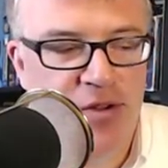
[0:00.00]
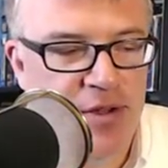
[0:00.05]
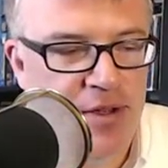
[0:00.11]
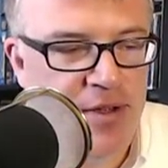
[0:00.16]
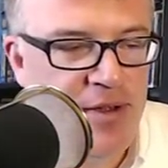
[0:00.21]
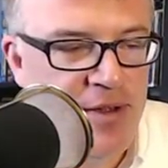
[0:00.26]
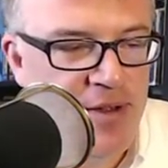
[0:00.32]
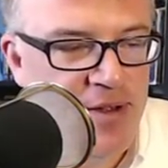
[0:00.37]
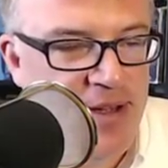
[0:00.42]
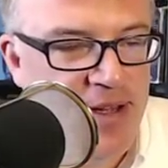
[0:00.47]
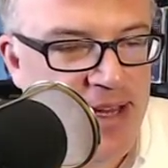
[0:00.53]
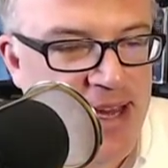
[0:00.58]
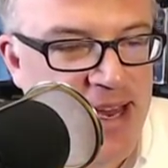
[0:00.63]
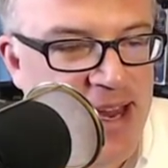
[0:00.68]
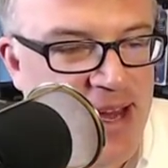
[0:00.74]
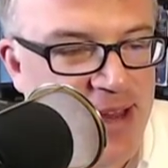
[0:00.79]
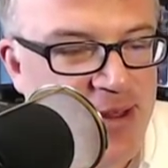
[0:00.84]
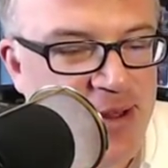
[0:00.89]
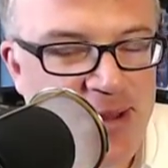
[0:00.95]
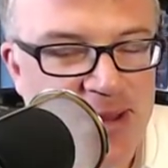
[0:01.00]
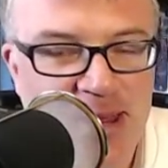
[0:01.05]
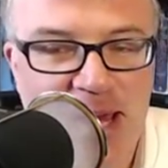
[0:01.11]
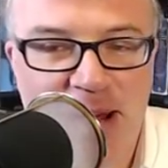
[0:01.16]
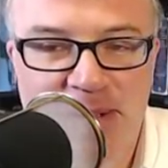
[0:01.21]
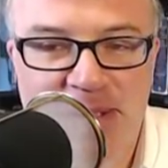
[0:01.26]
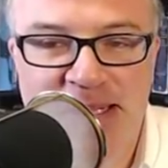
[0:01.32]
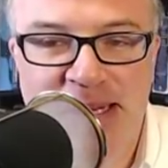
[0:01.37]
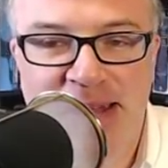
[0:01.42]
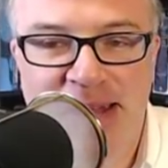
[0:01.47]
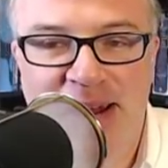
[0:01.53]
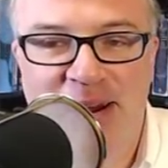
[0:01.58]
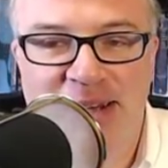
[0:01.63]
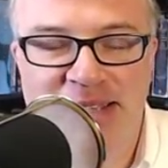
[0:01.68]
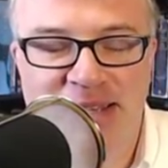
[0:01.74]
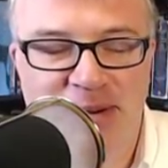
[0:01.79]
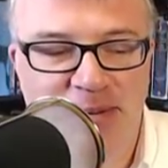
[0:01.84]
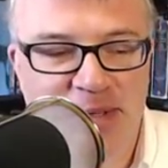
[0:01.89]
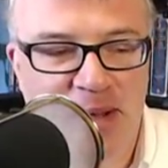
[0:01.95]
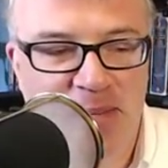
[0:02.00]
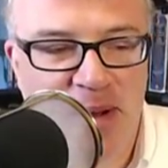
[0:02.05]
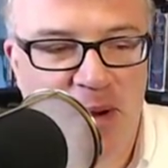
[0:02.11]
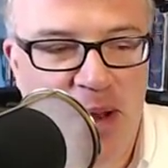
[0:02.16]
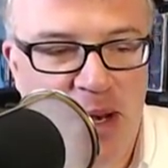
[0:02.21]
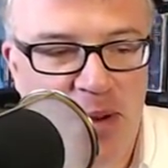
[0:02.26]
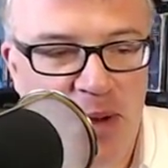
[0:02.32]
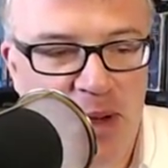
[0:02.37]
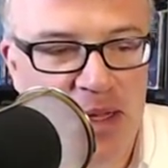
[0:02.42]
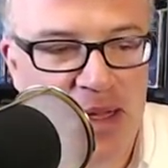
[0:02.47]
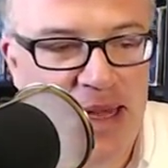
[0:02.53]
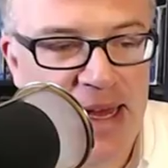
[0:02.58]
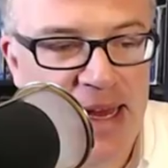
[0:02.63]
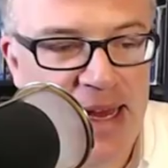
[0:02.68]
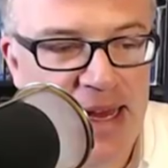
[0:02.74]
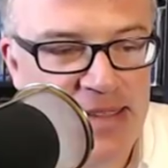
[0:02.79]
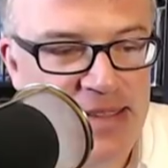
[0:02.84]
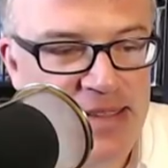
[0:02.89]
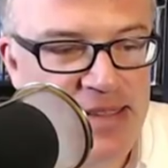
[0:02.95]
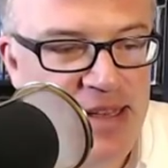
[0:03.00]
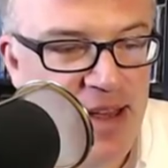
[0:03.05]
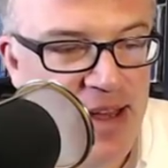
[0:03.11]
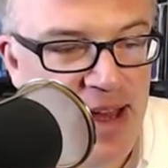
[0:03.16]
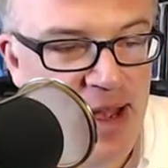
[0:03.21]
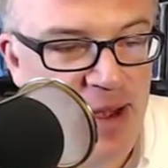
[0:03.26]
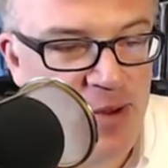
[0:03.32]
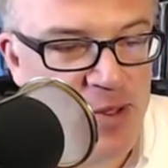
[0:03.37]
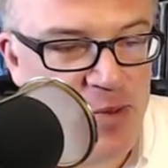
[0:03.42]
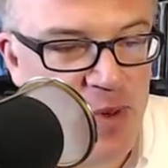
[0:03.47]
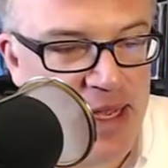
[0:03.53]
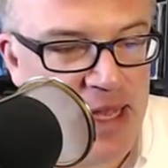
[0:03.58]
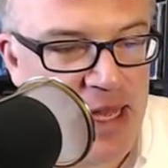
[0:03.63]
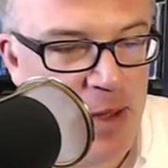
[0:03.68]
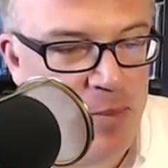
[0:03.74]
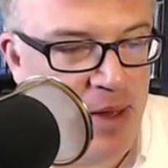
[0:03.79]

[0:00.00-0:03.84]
And I thought that was hilarious. I was on my way to a class. I was wearing a kippah.